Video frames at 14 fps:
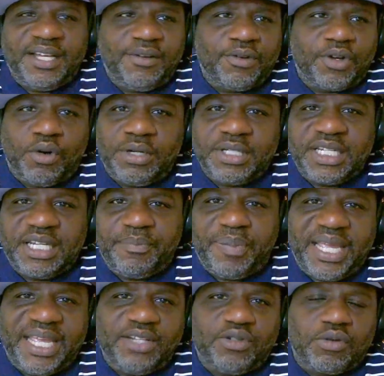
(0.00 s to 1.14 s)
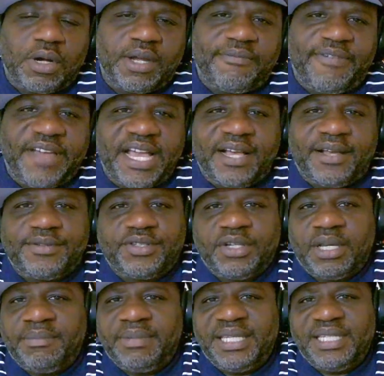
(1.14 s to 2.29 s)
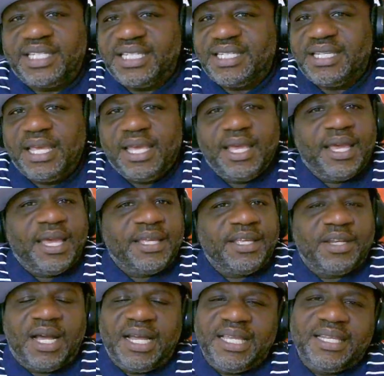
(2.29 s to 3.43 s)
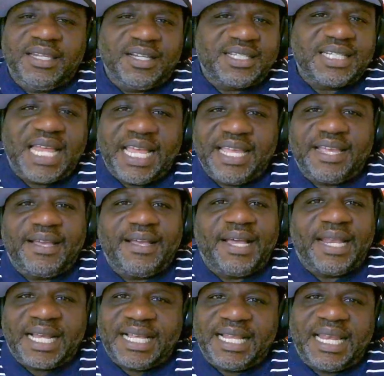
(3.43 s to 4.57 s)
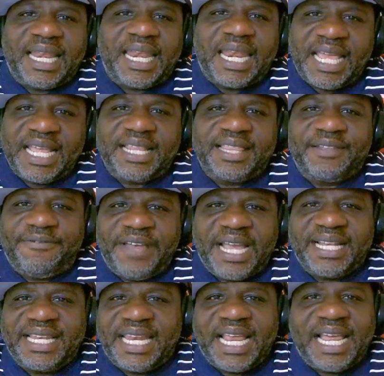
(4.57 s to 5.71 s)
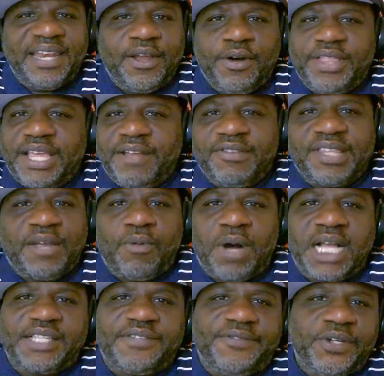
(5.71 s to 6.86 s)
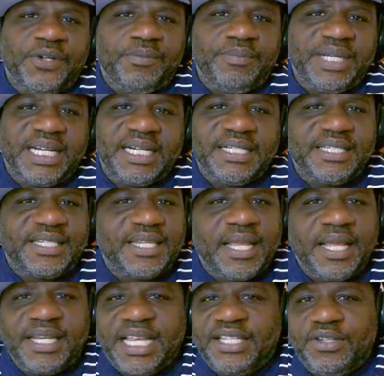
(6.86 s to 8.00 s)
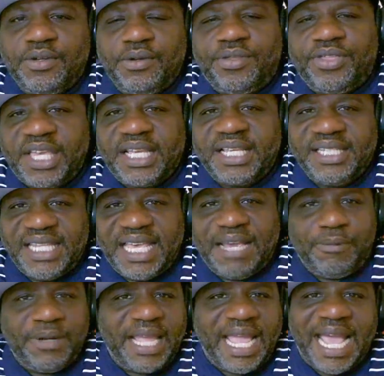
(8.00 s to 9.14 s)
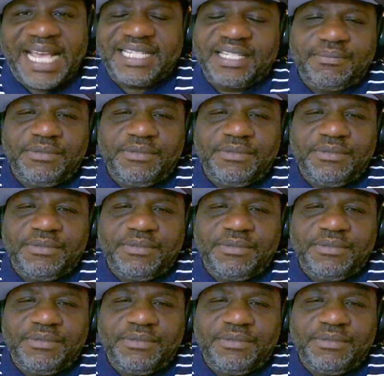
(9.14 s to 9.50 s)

going to the paint, drawing fouls. You know what I mean? Just, you know, it looks like I like the fact that I know they watch film because they do things that we ask them to